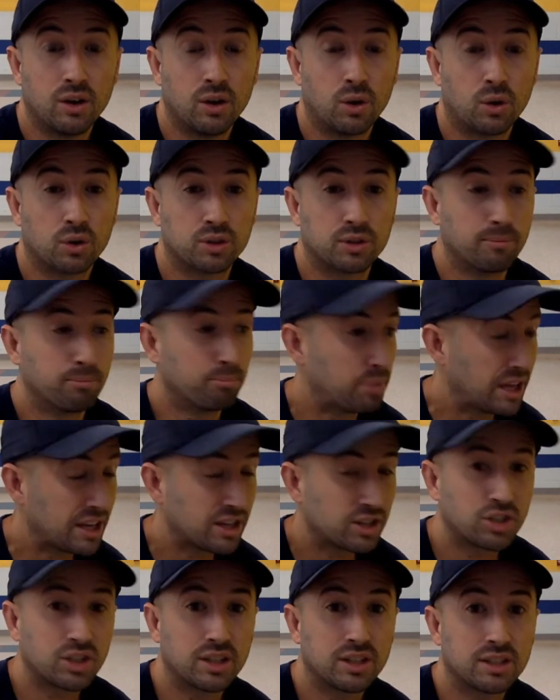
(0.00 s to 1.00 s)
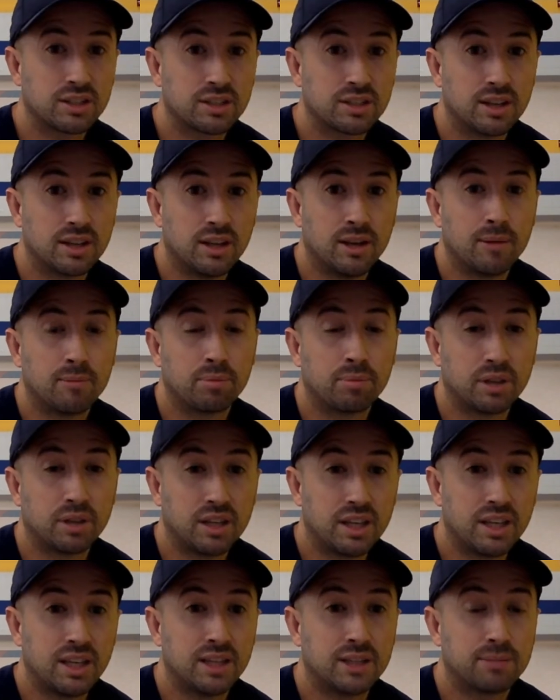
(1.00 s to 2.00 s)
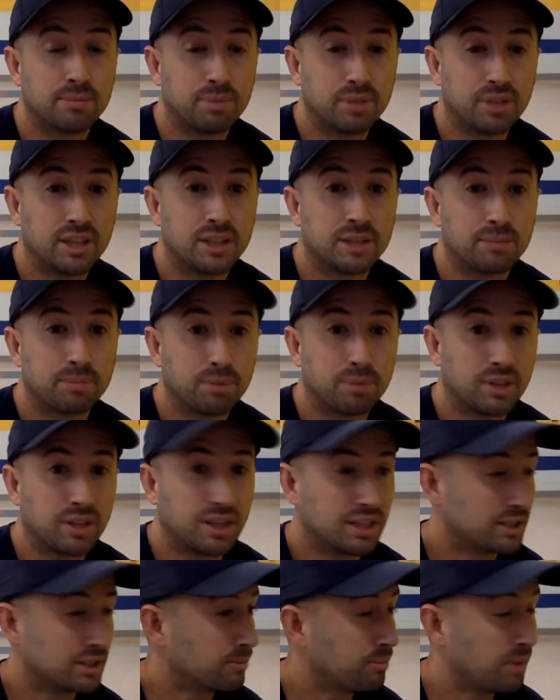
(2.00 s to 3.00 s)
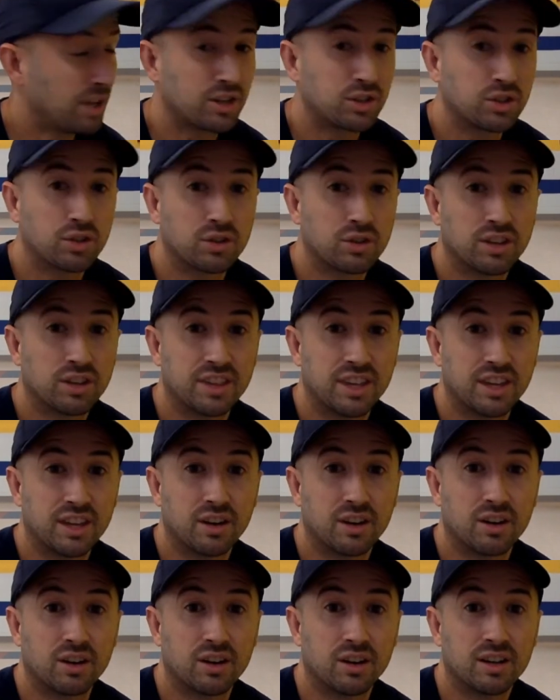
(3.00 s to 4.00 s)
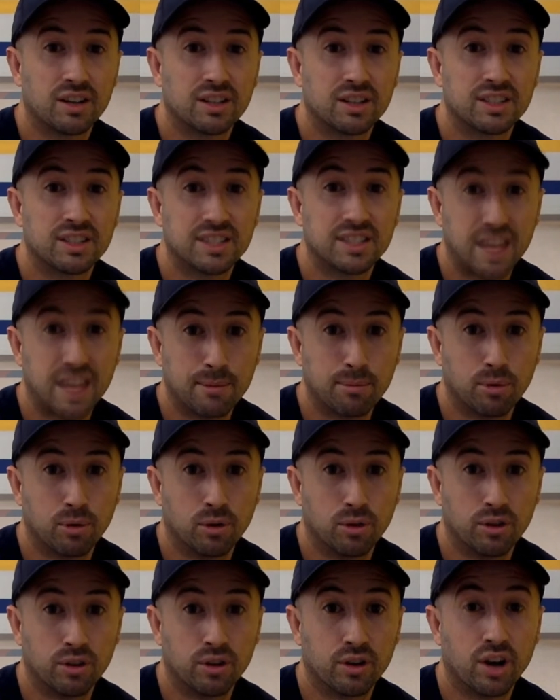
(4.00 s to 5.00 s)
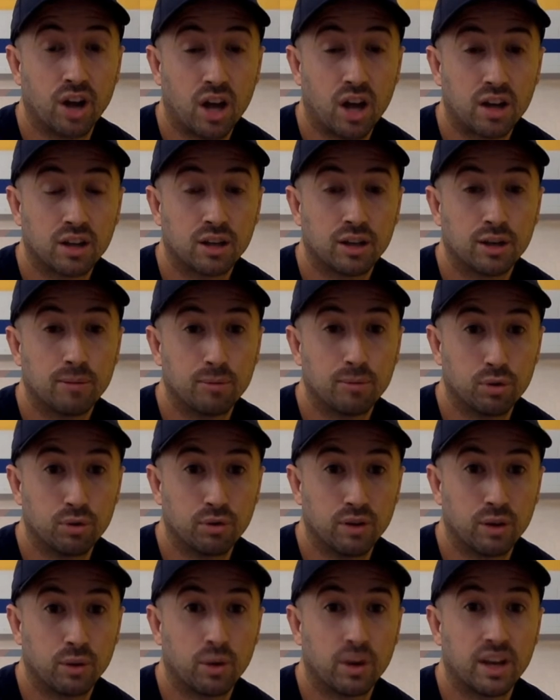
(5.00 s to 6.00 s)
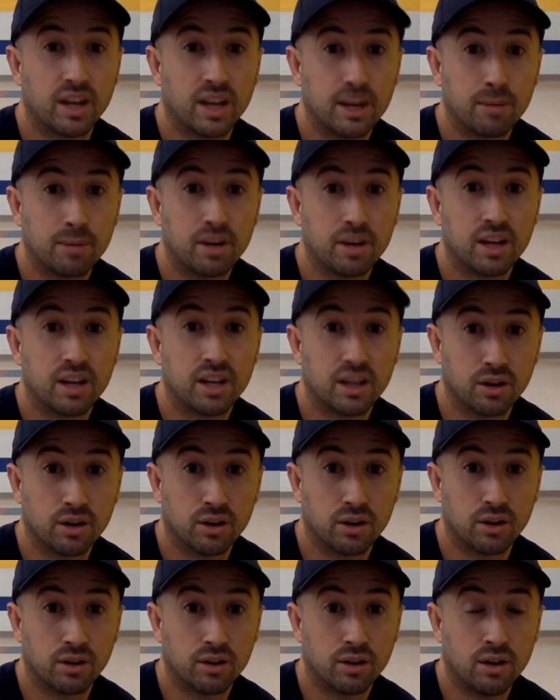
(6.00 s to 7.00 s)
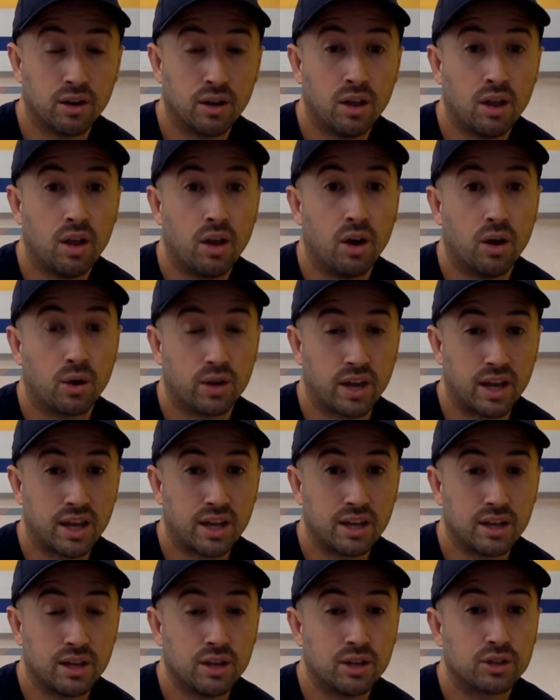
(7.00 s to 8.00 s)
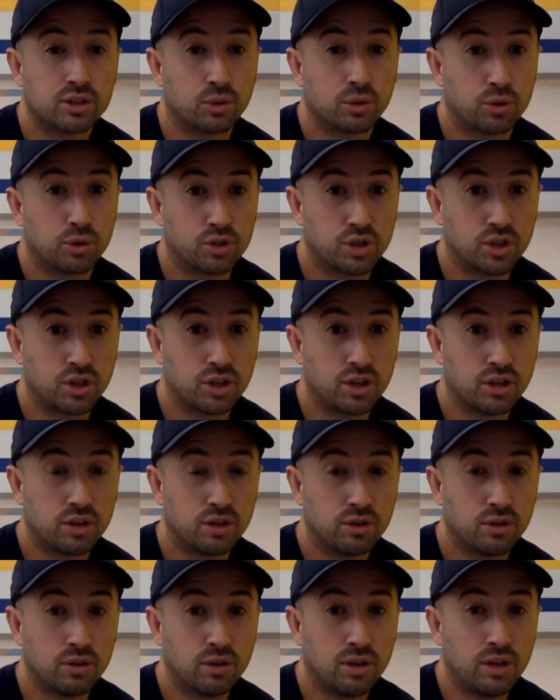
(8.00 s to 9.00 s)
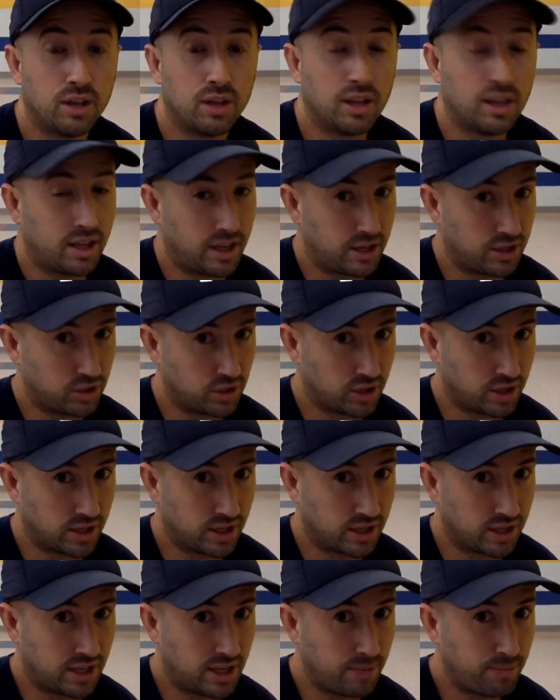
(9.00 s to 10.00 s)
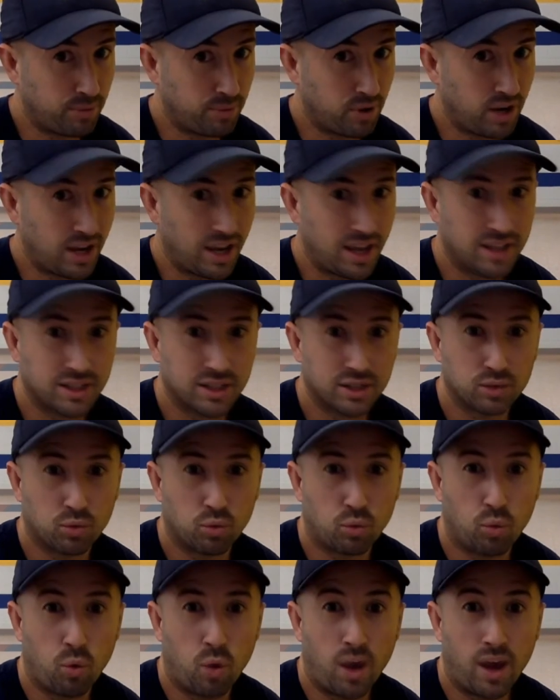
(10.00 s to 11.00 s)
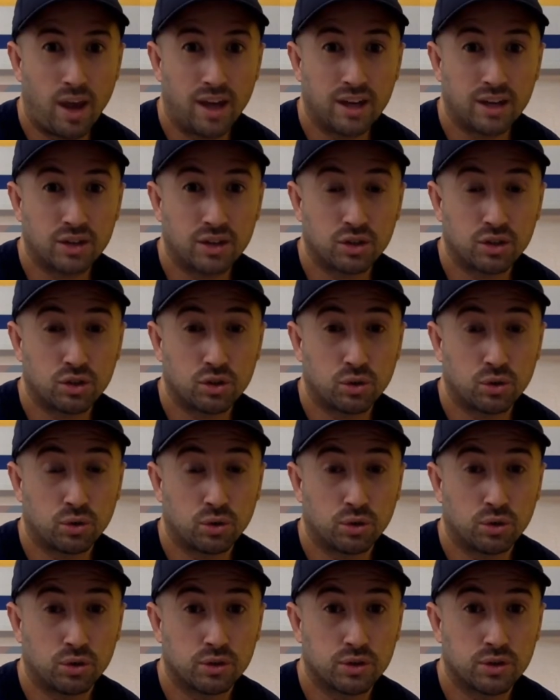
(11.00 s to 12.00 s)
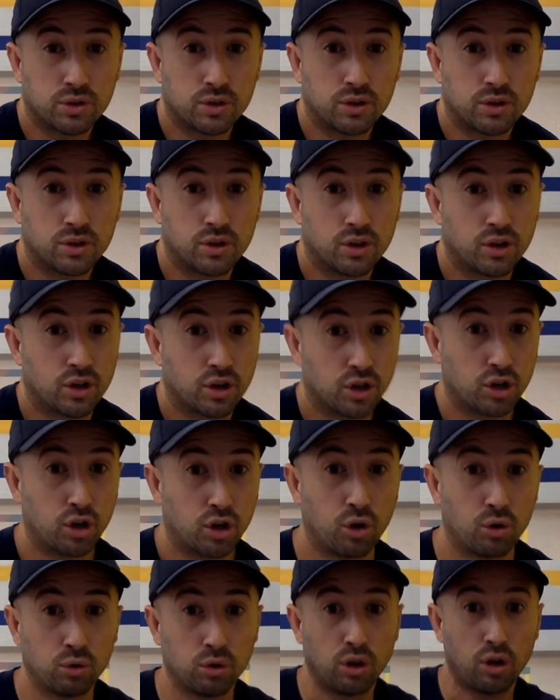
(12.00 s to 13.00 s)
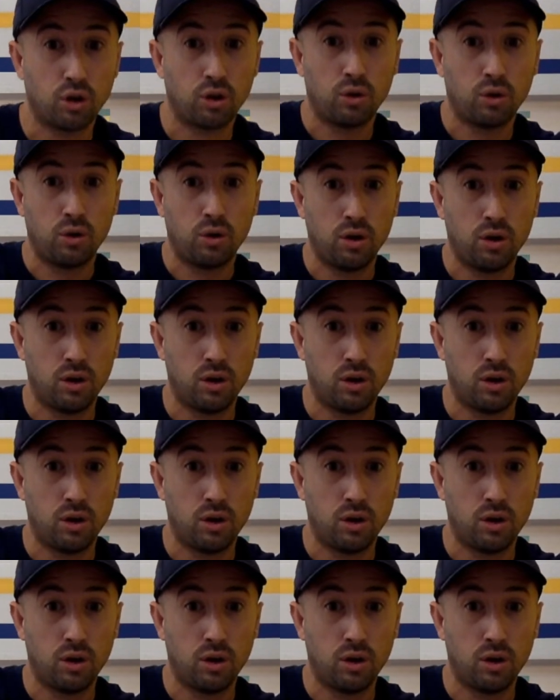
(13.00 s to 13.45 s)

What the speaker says: or some benches, please, please, please make sure that they are stable. They're not going to move. I don't want anybody to get hurt. Okay? So what you're going to do is you're going to keep your hands as wide as your shoulders. You're going to go low